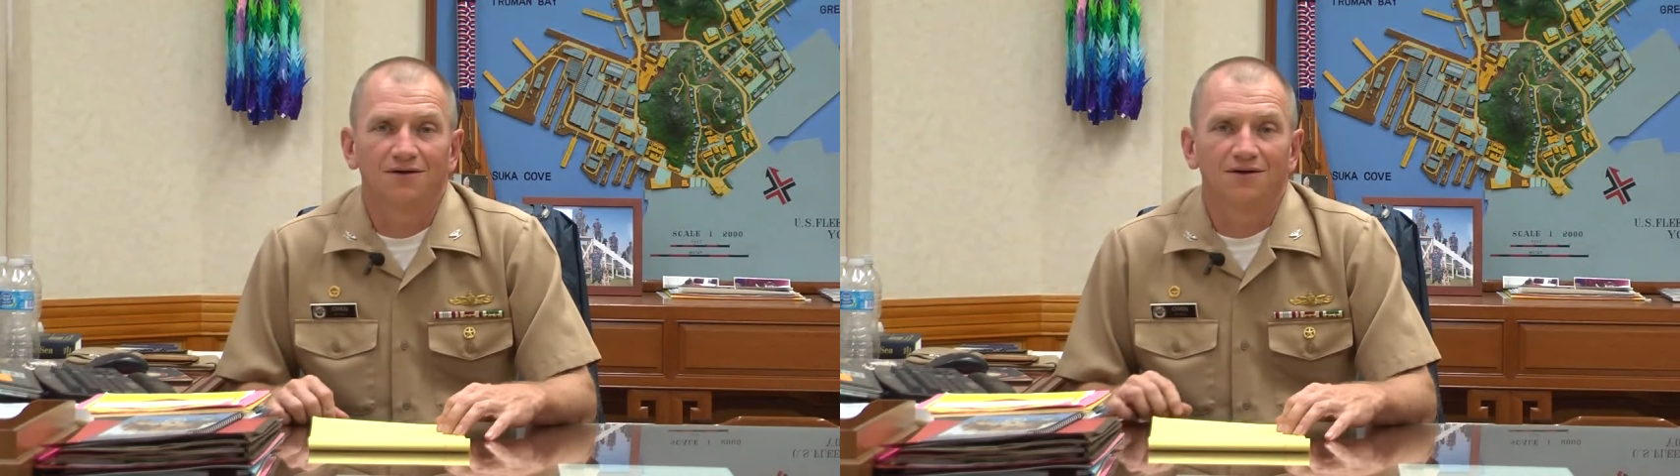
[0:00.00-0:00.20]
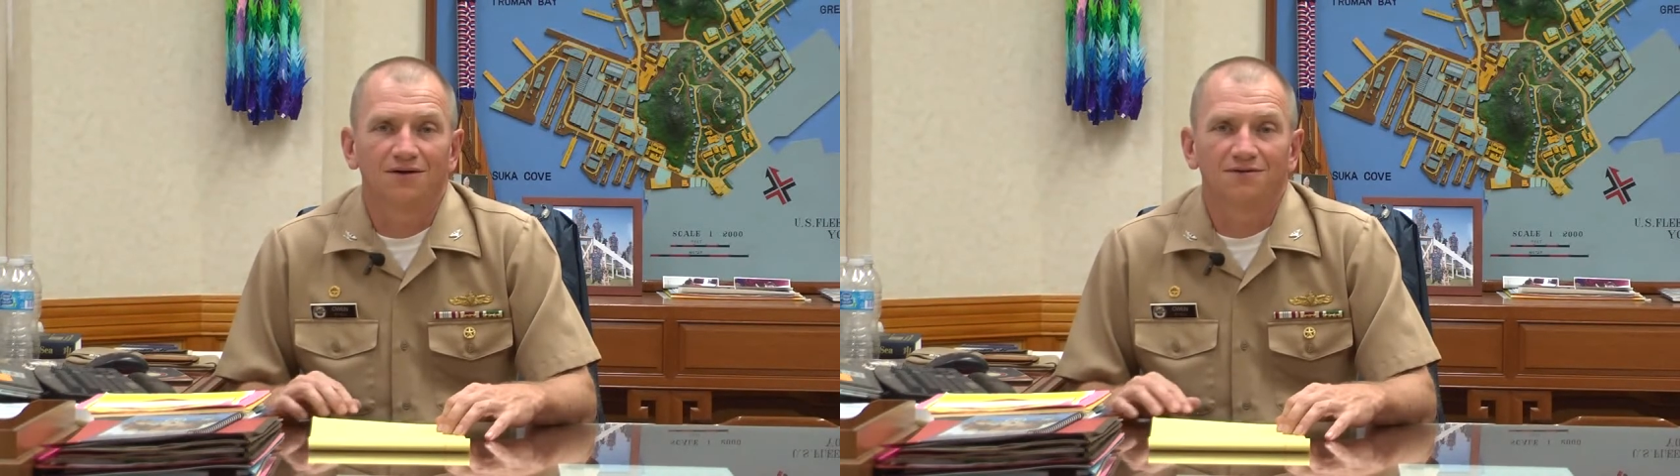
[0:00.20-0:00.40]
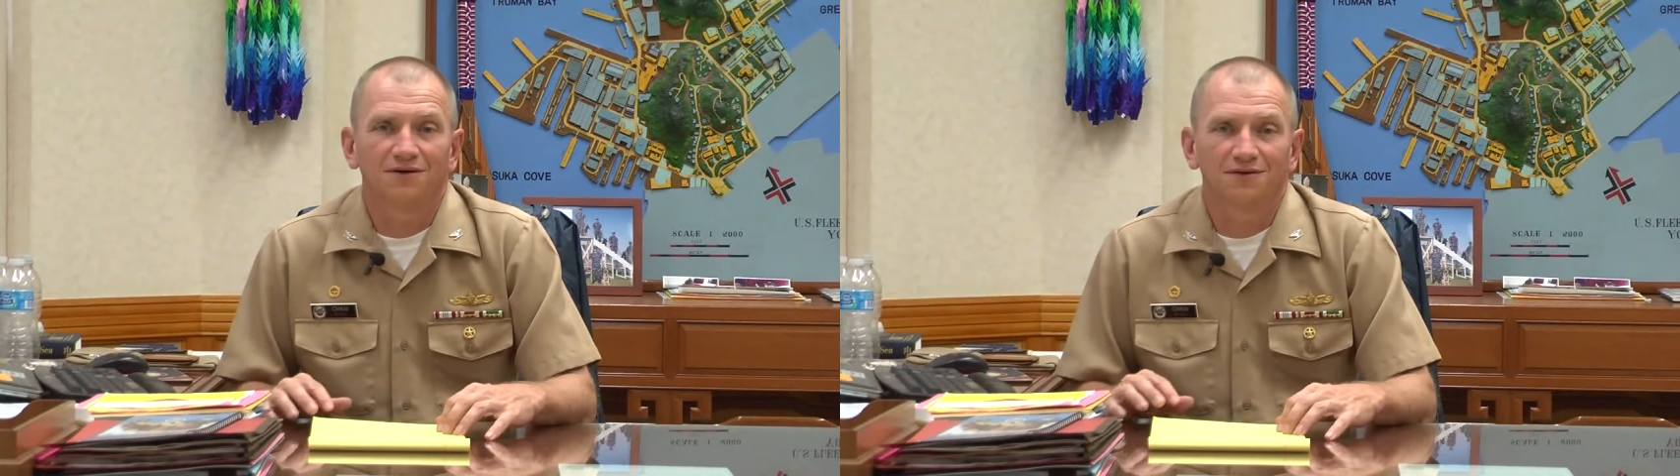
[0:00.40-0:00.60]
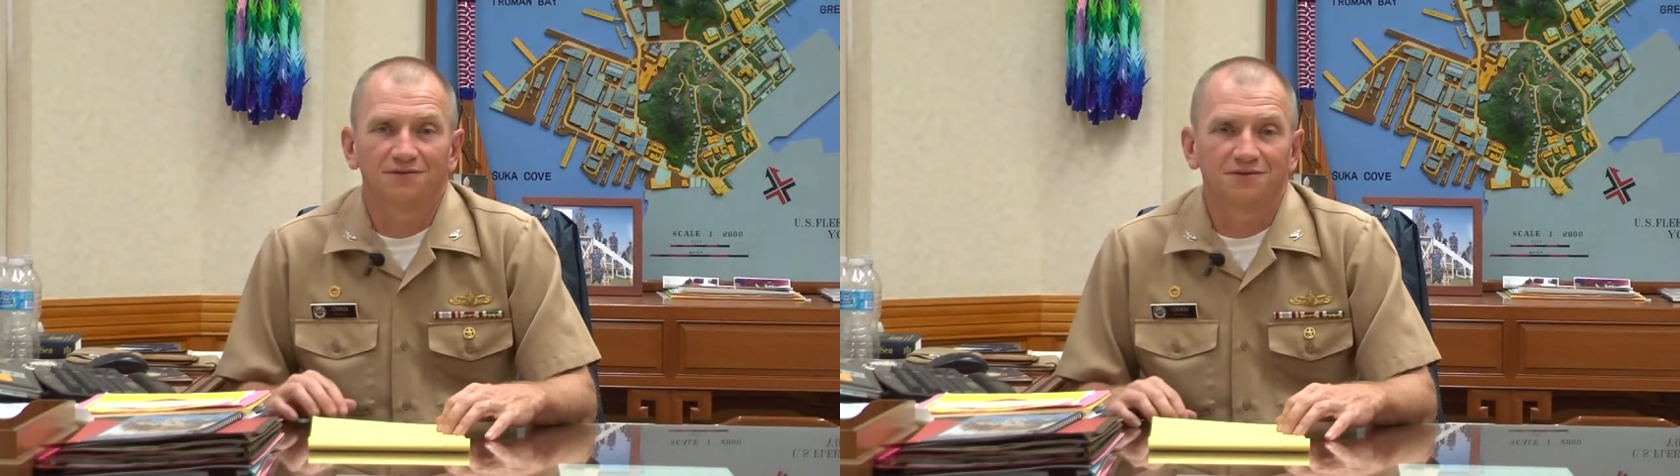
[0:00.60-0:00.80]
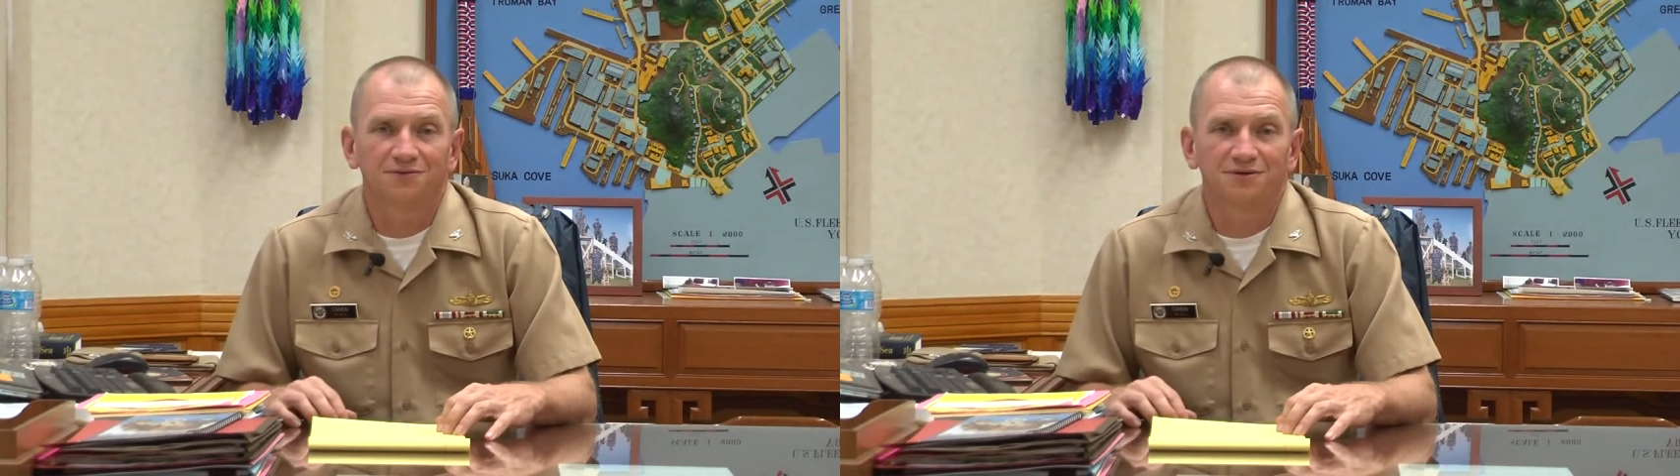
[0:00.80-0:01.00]
all,
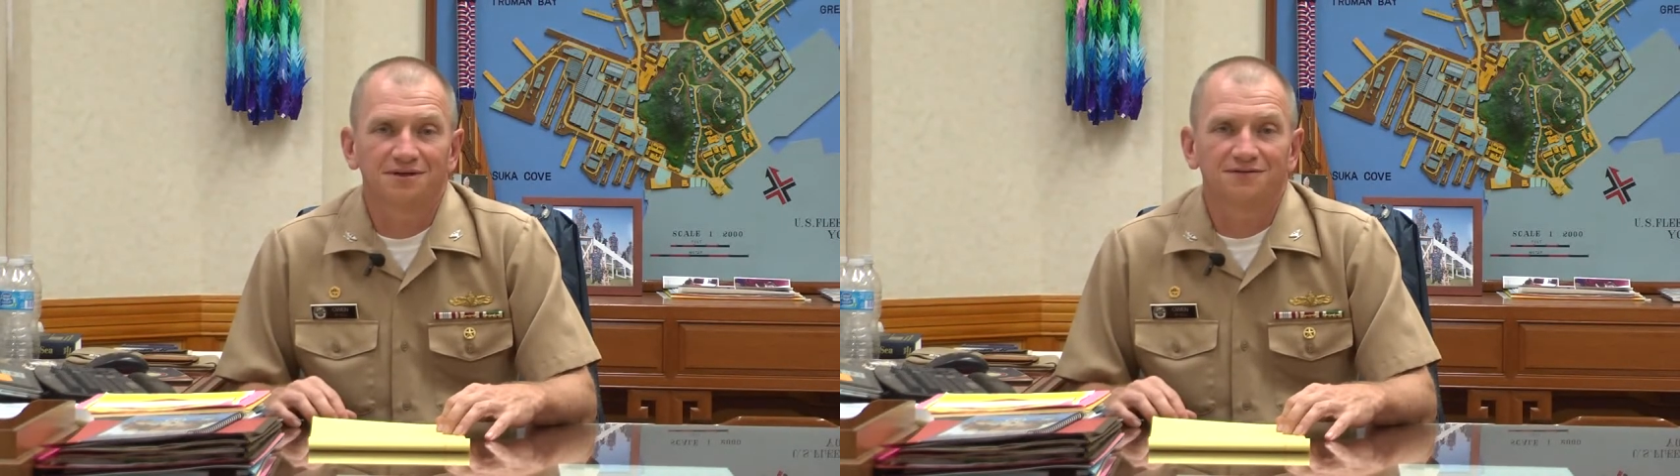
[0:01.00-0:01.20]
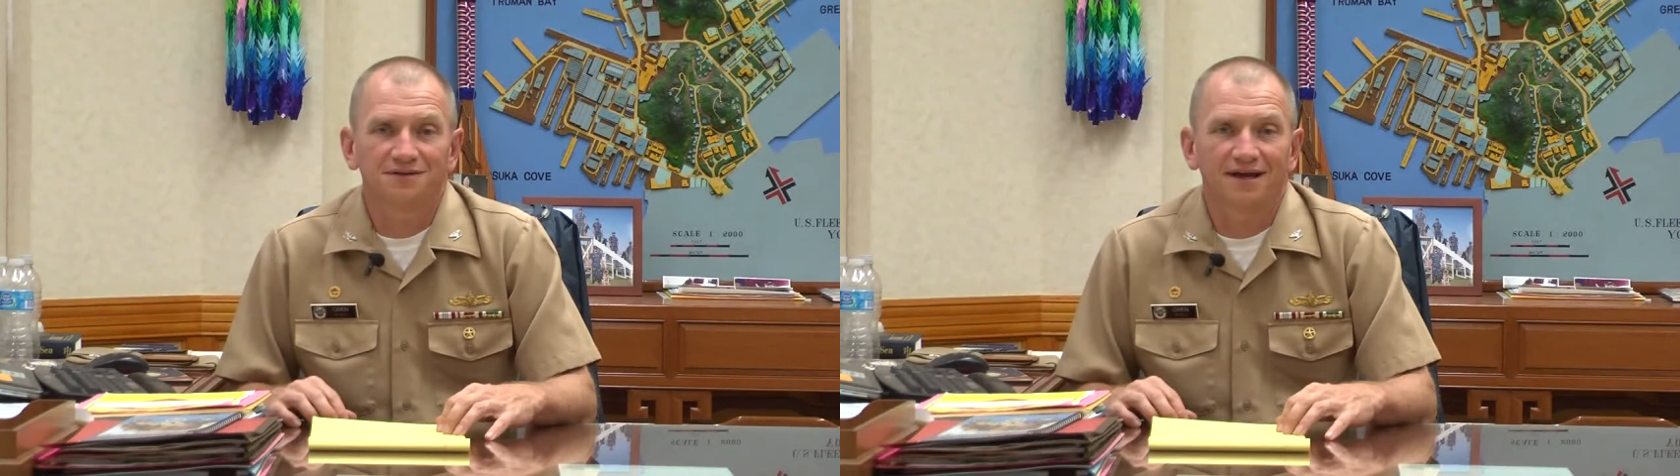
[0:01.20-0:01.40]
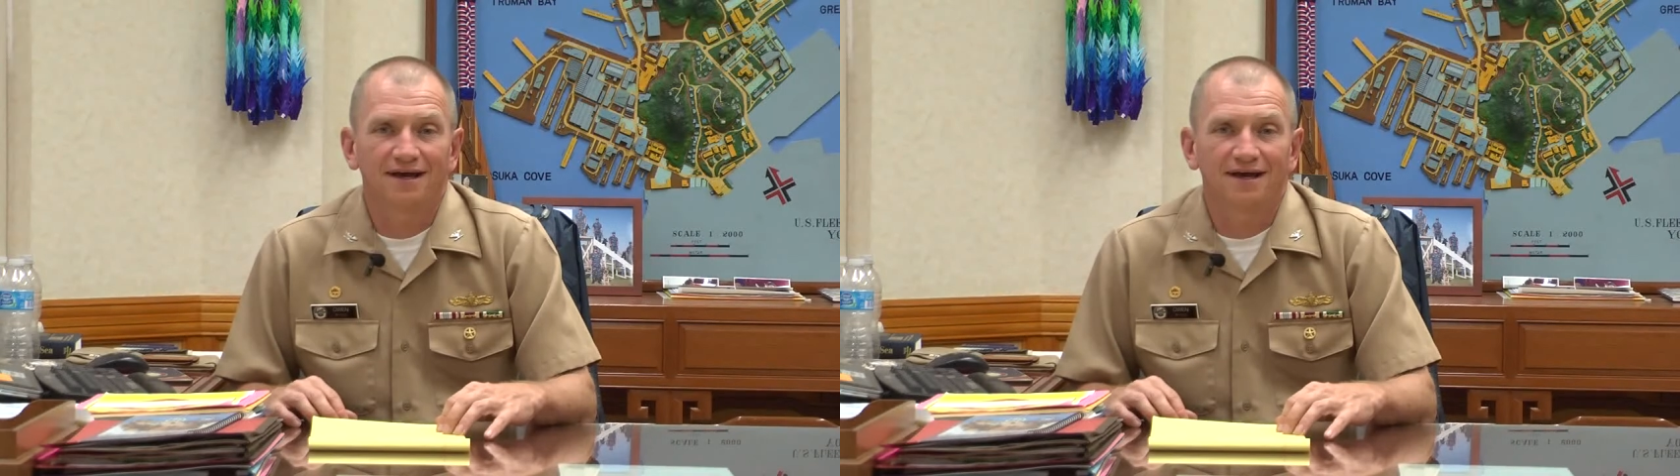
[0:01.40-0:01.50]
all the three different